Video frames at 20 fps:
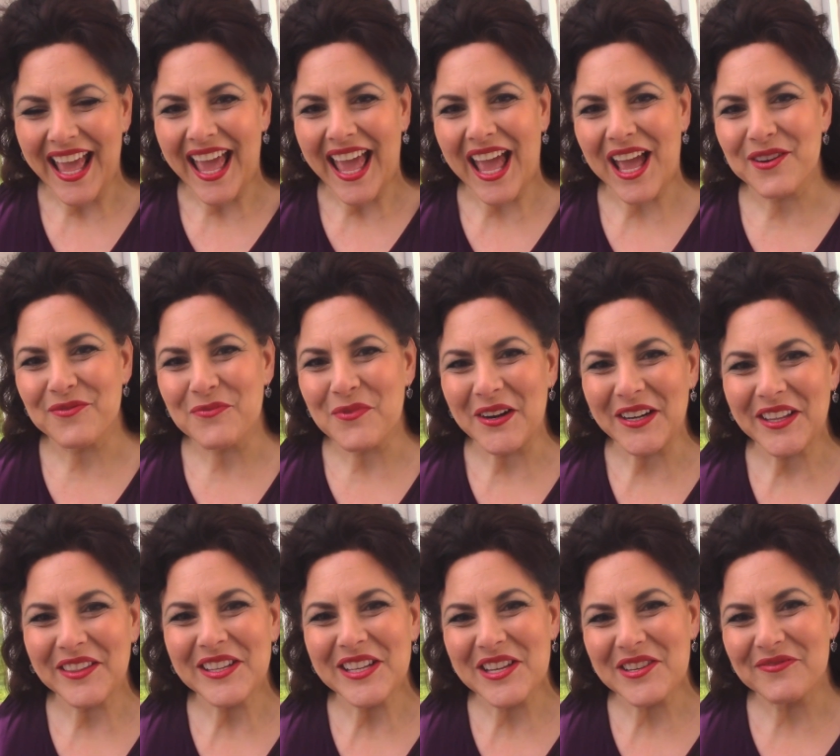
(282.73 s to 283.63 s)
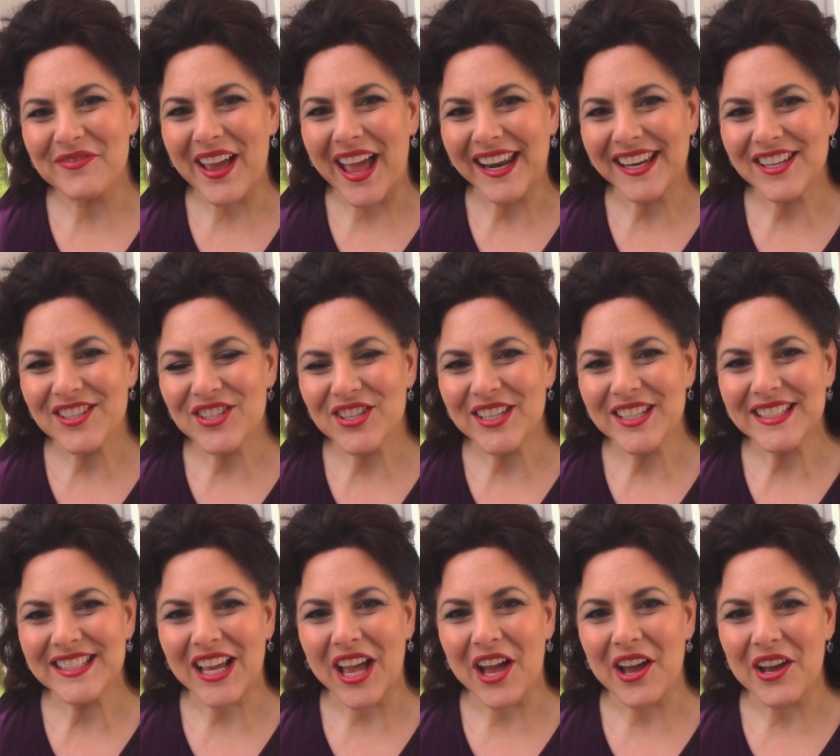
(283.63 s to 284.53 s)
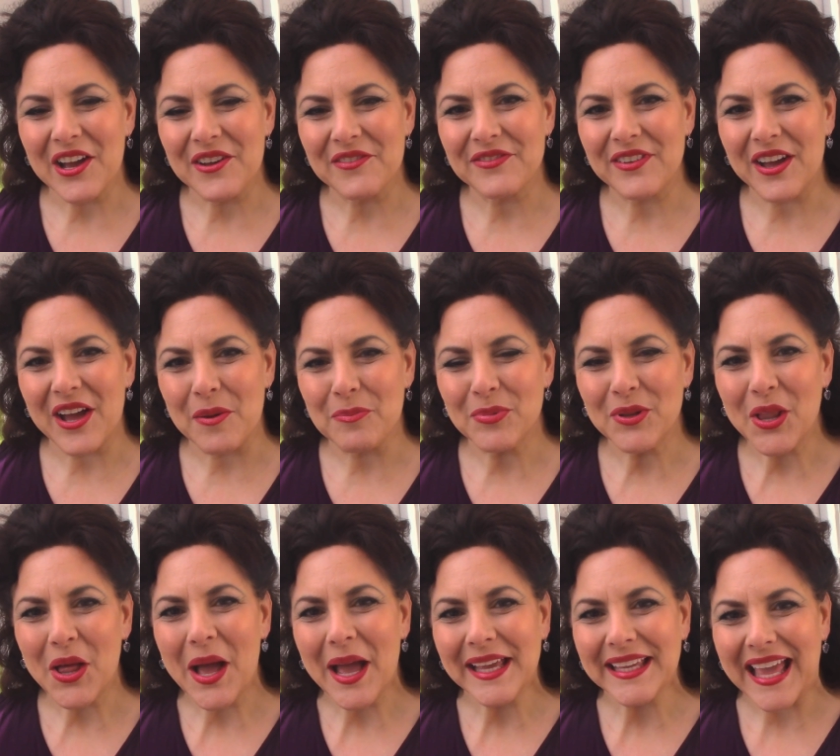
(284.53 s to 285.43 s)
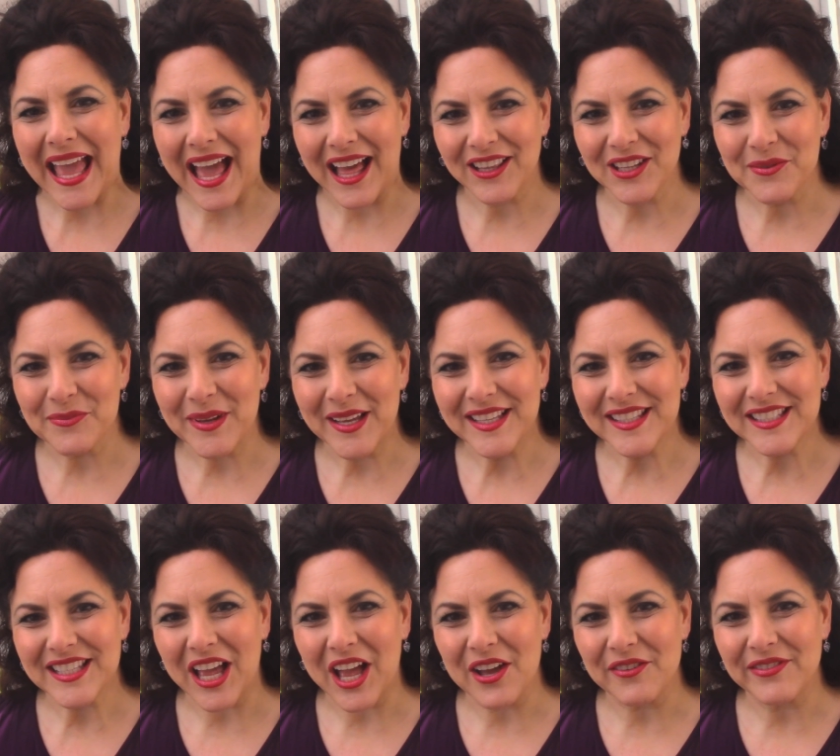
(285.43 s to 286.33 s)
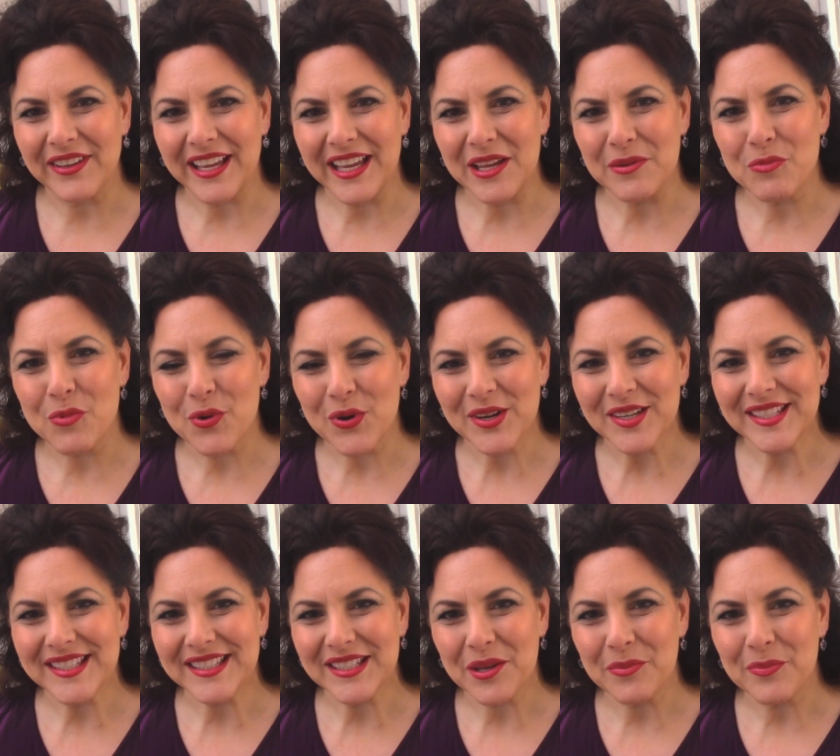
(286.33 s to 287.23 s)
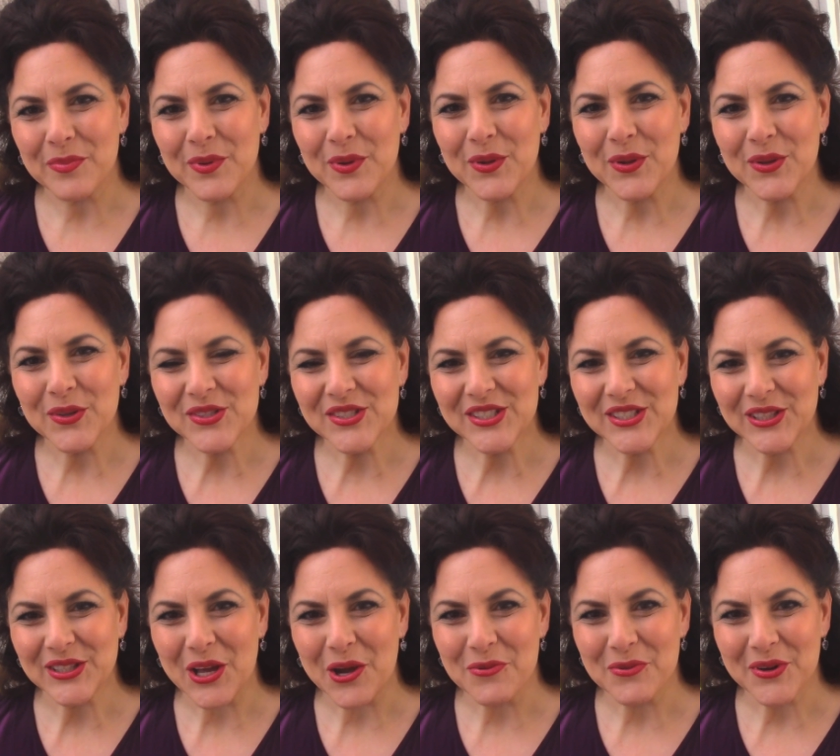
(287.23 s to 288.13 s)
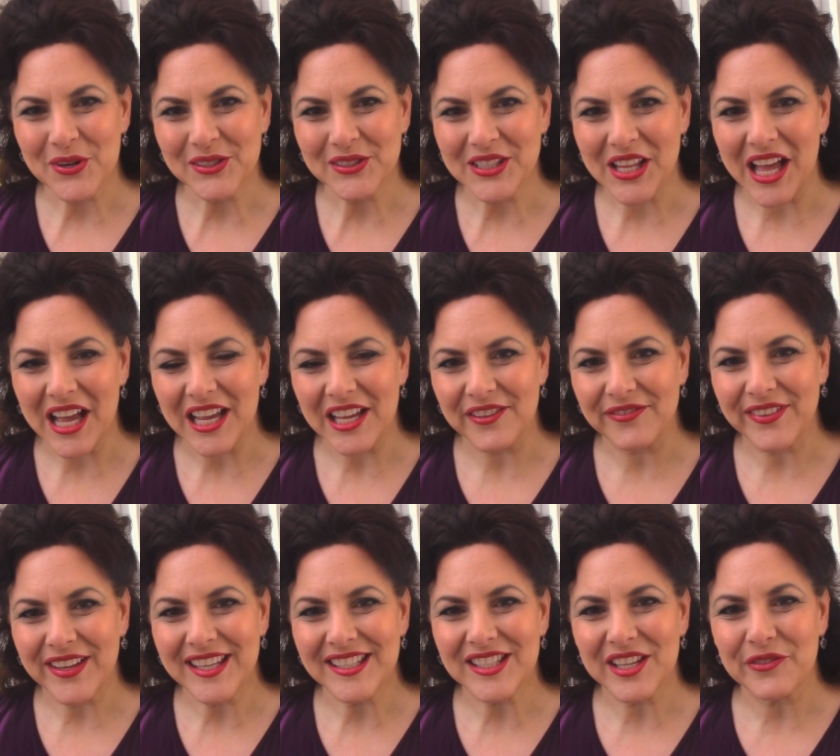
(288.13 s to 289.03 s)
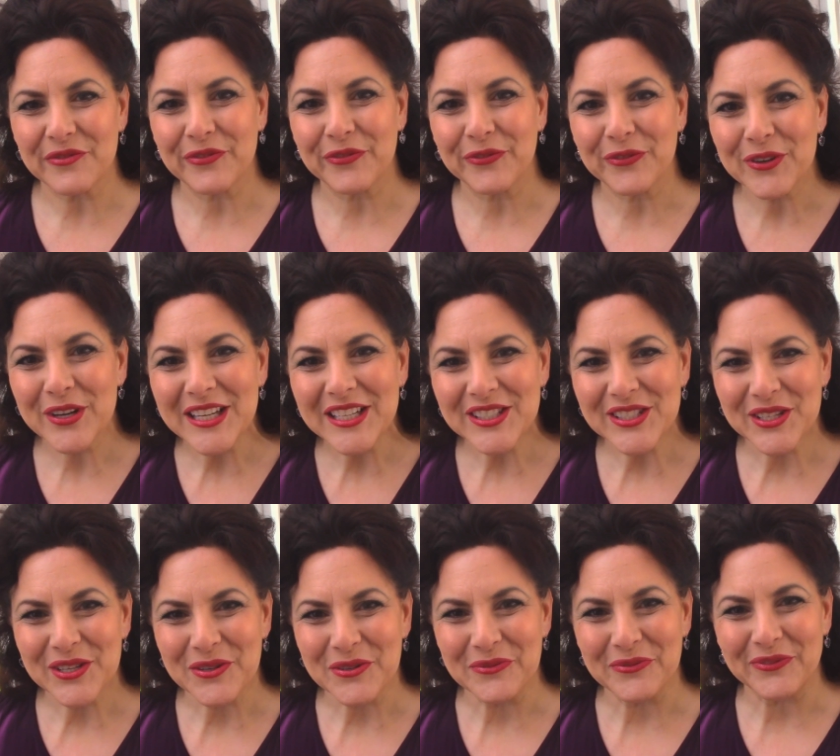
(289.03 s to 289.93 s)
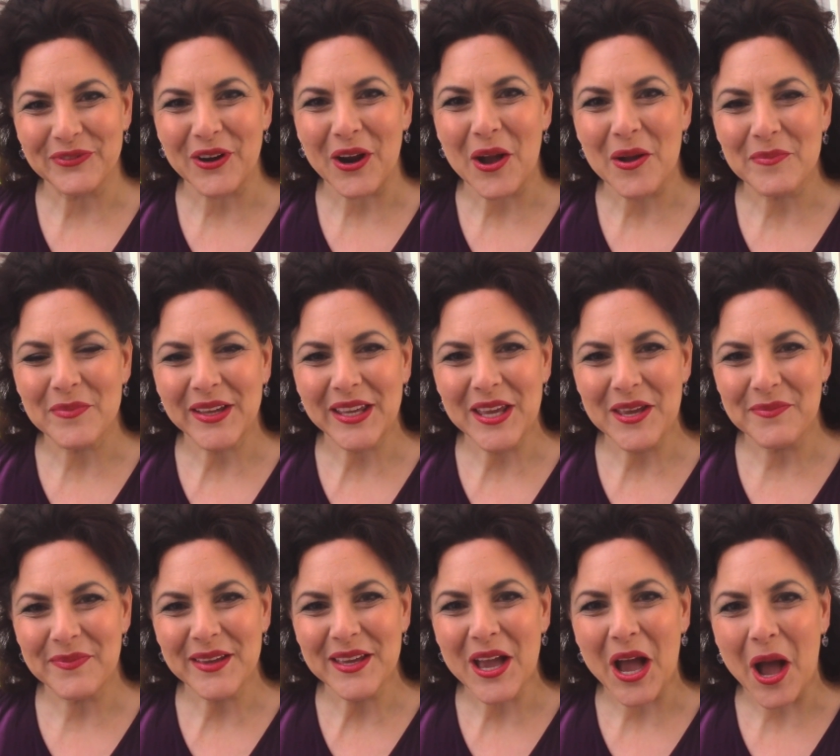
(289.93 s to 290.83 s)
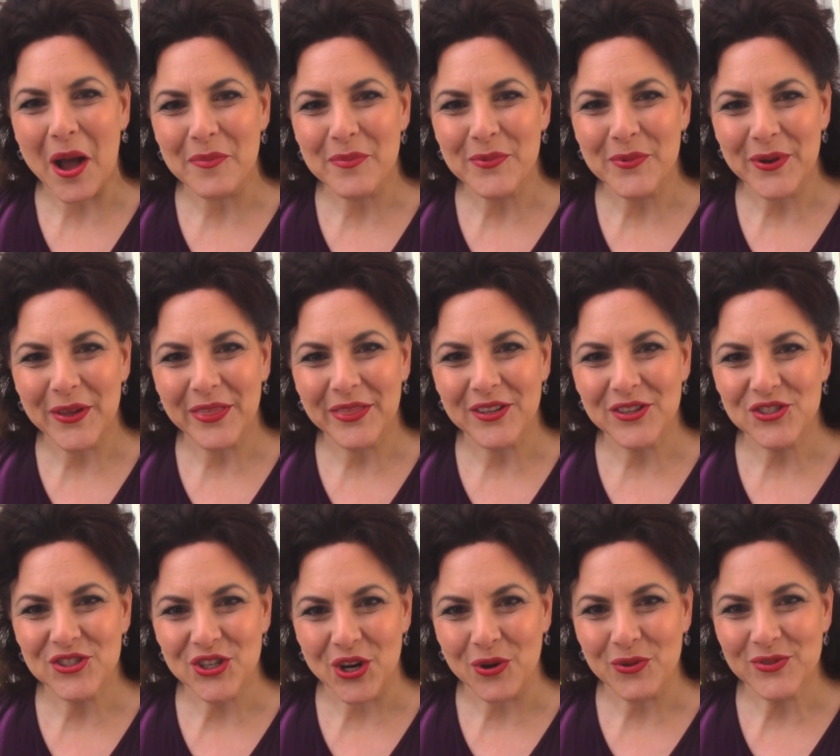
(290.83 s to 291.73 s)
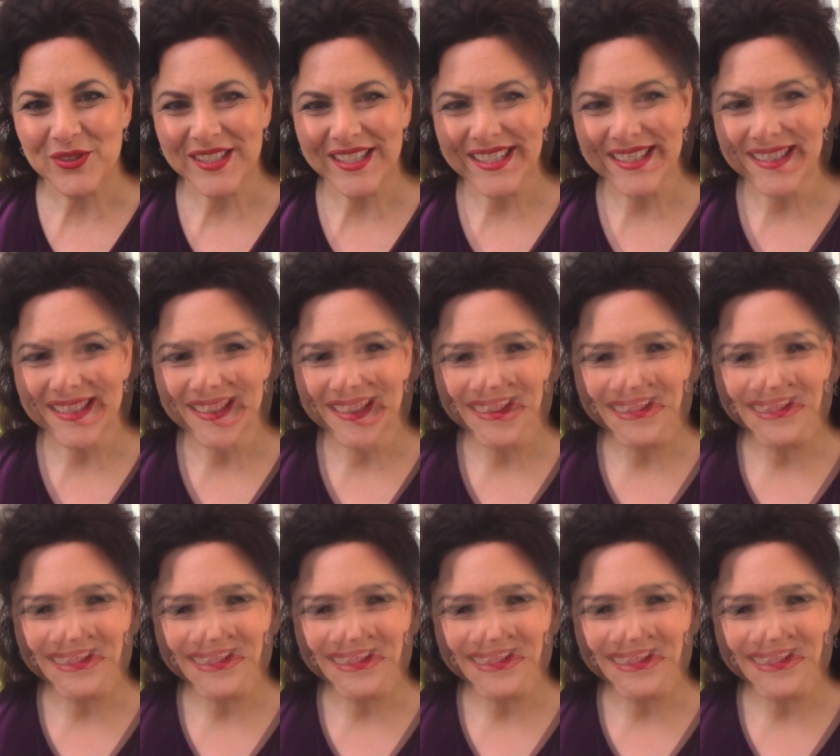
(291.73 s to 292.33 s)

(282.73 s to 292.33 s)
And one of the advantages of applying elements of a more simple, slower life is it frees you from keeping up with the Joneses.